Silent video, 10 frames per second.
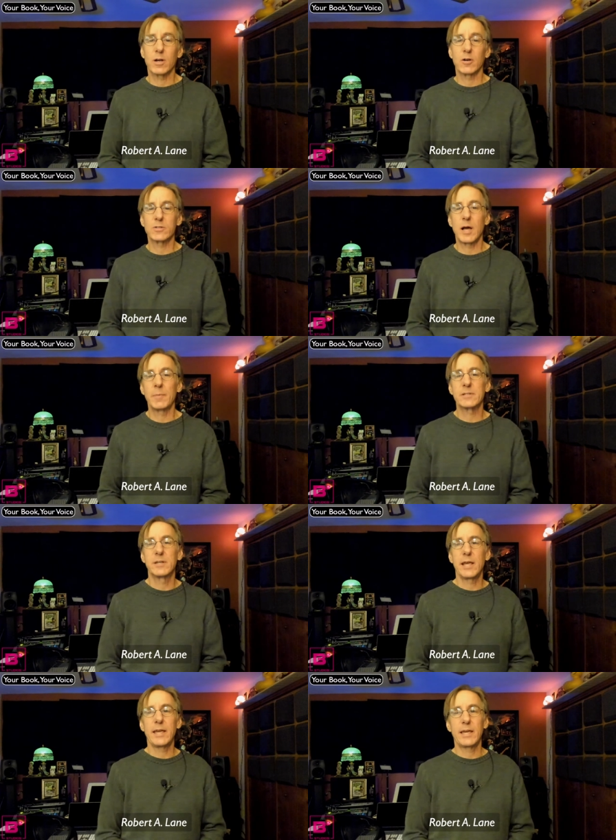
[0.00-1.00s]
Our topic
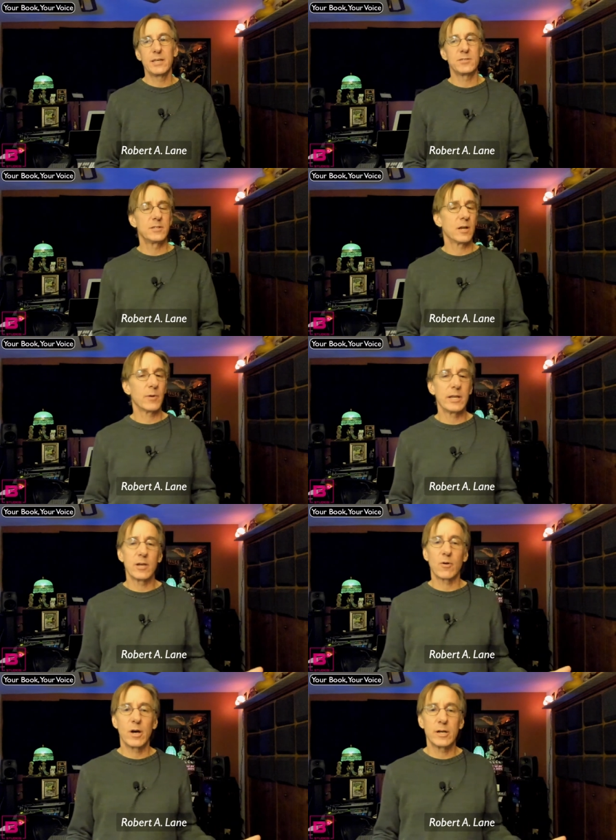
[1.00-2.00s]
today is narrating
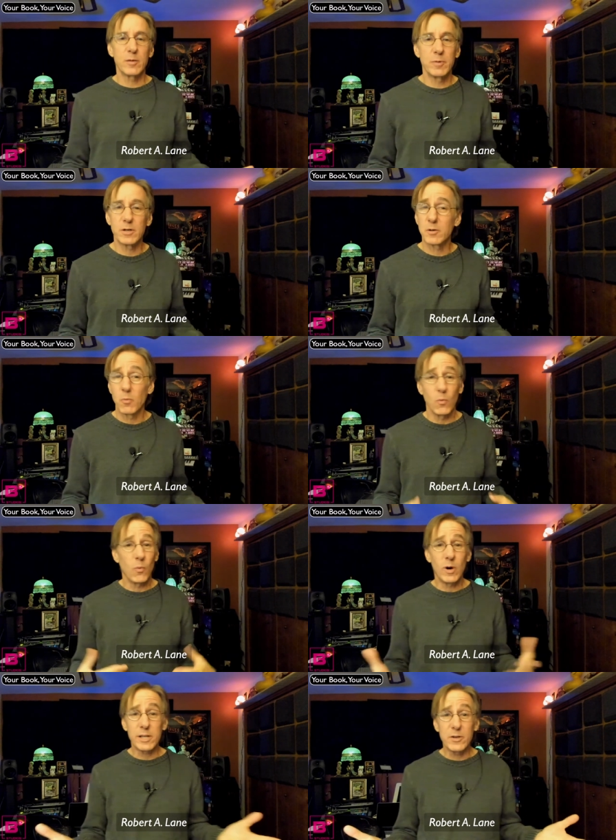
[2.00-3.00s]
your audiobook.
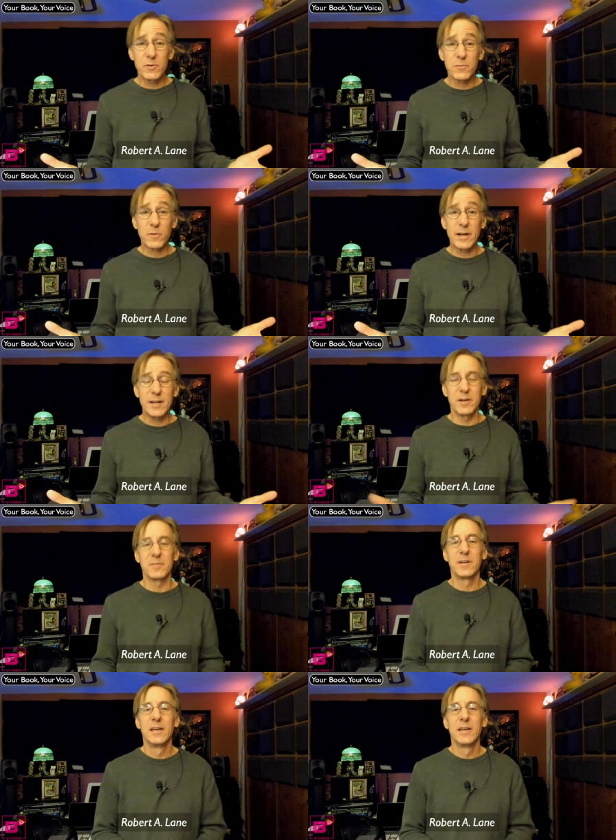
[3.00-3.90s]
What are you afraid of?